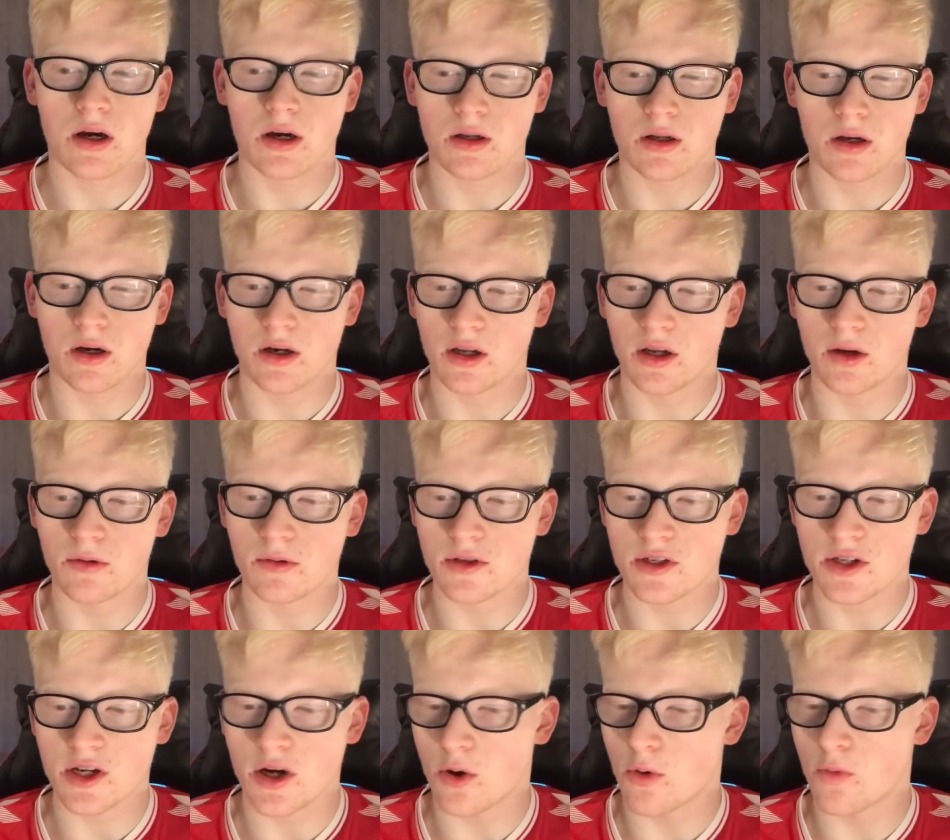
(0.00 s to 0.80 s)
I know the
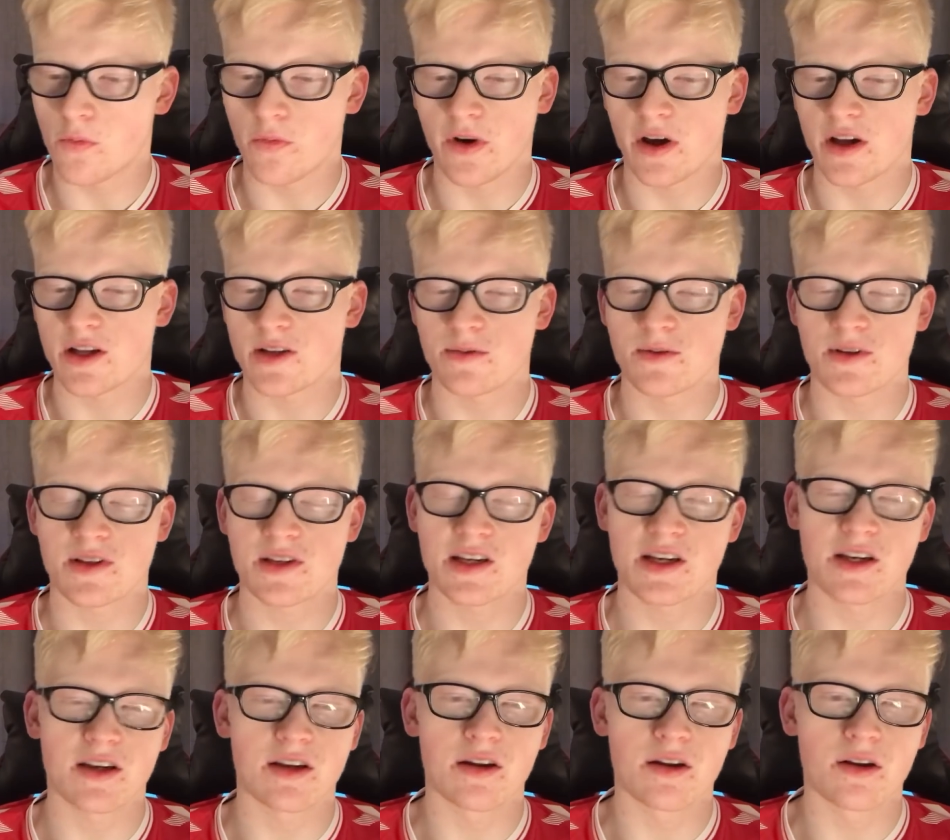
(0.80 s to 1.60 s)
Charlton fans were
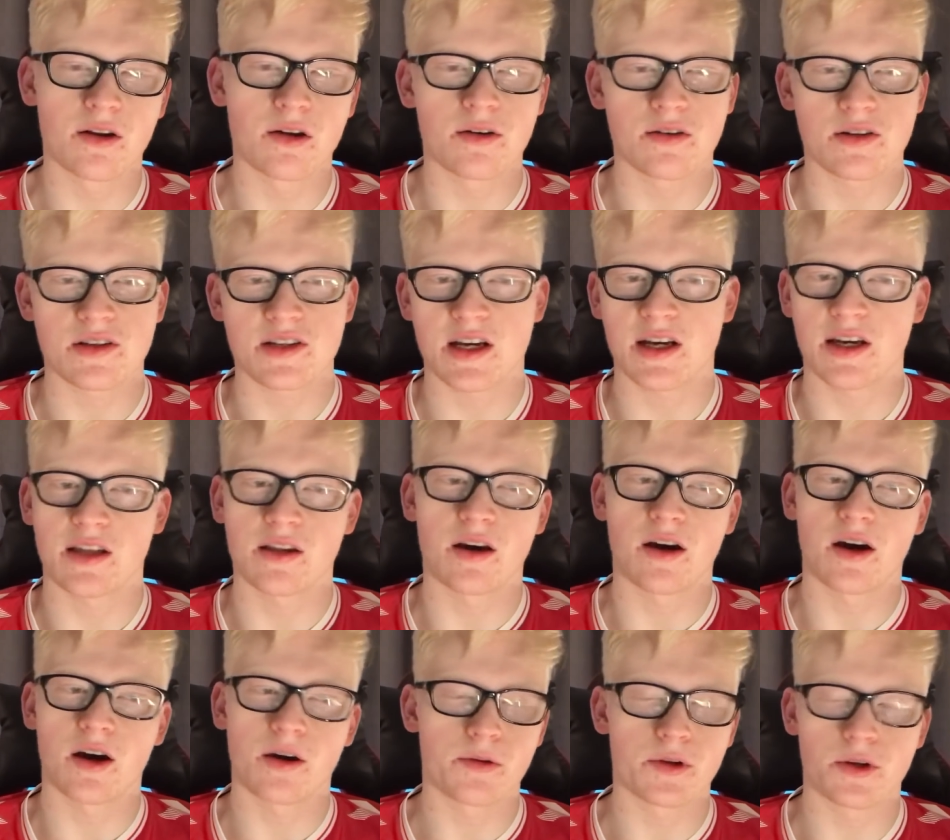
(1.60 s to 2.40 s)
singing along saying
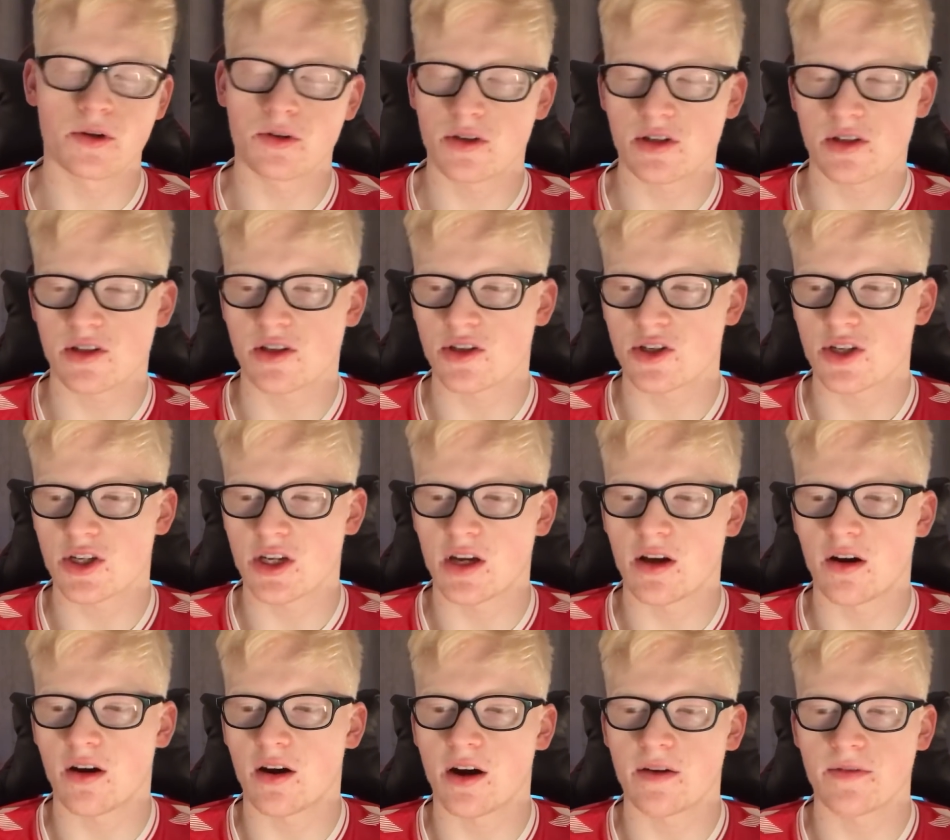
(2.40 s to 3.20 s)
that, oh, you're just a
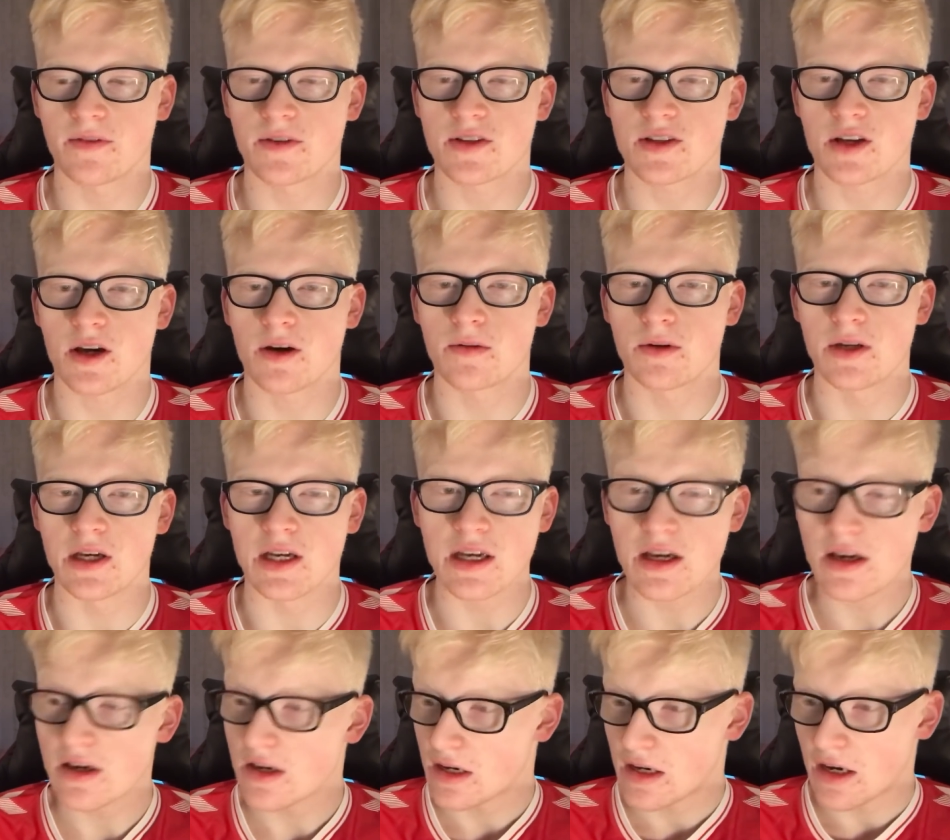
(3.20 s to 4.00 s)
shit Ivan Toney.
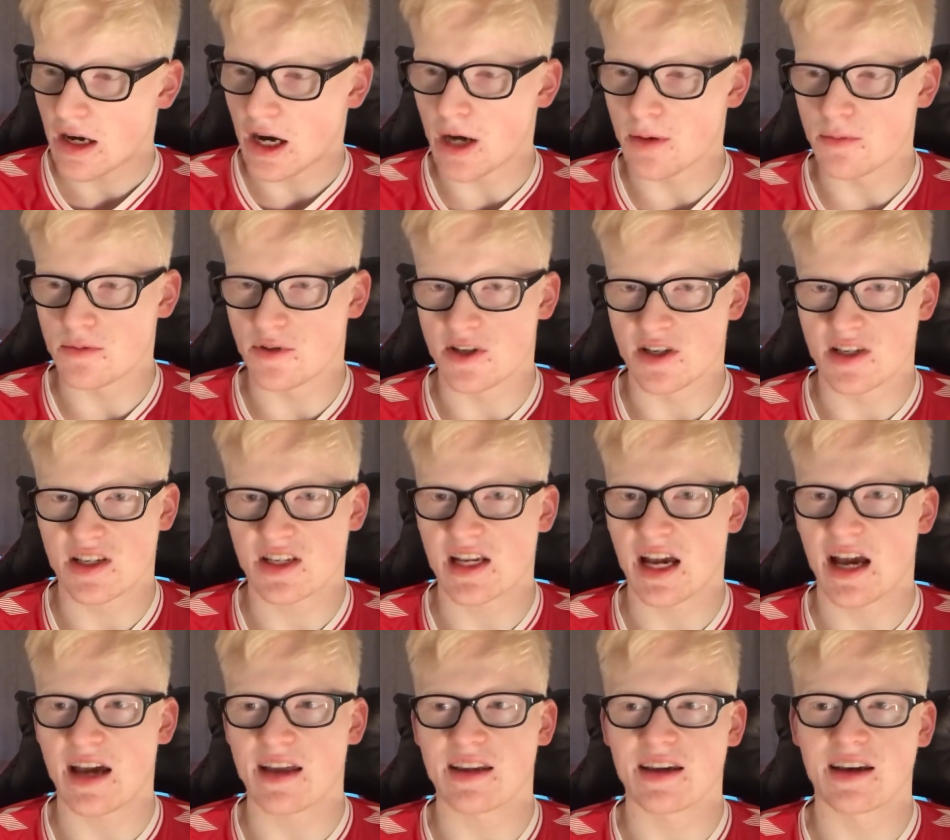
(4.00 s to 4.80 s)
I'm just
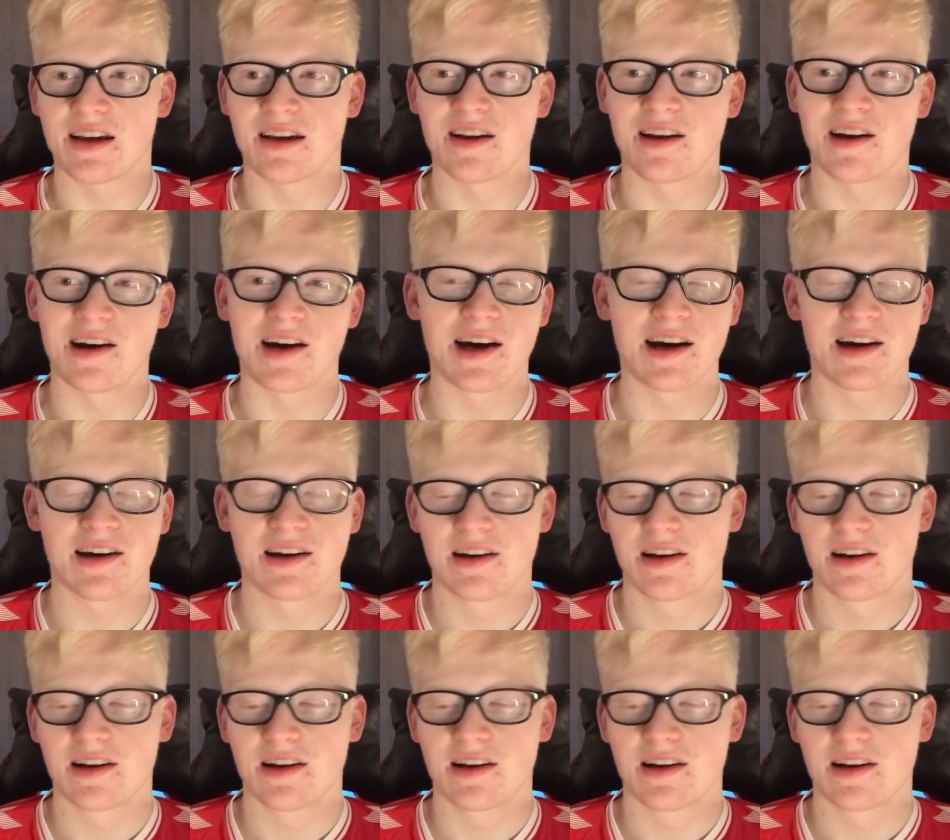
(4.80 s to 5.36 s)
sat there like,